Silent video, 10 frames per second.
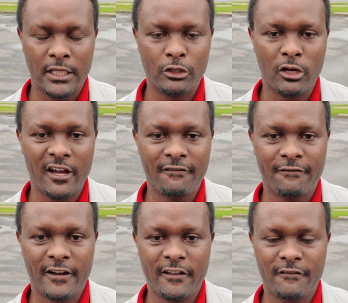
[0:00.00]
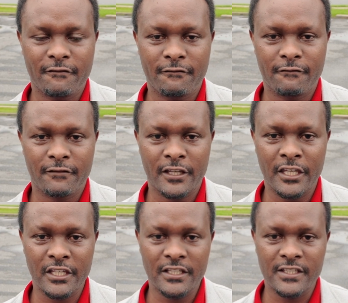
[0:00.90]
and you have 5
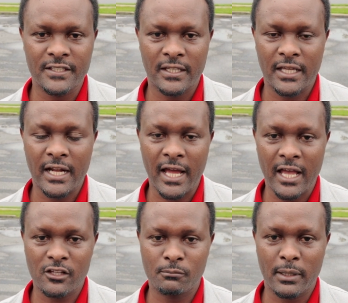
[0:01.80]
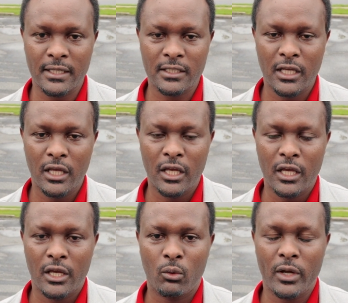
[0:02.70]
kids and a husband,
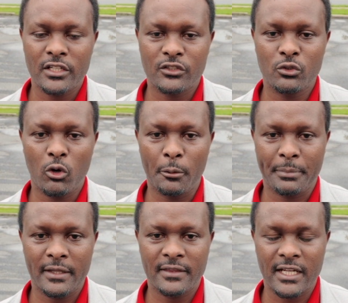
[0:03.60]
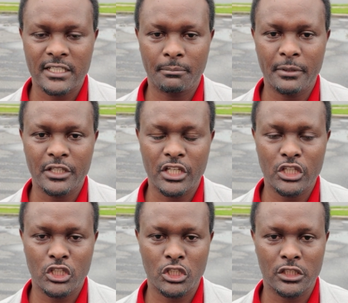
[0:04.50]
once you open that
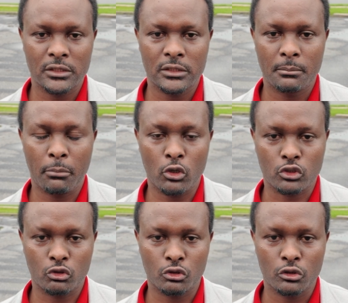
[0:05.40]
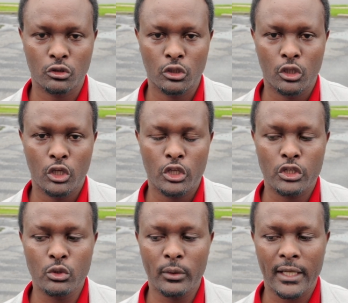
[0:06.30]
application portal,
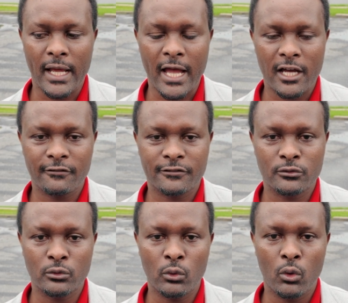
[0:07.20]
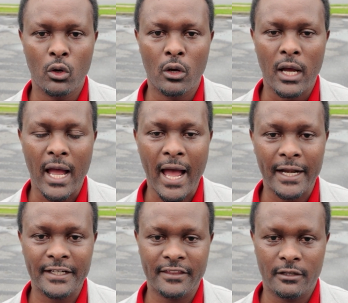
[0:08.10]
you will have to
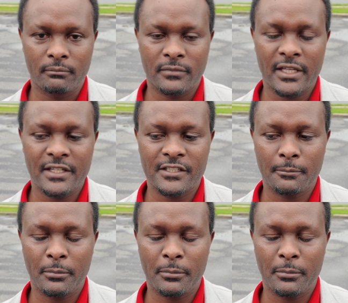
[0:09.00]
add them. There is a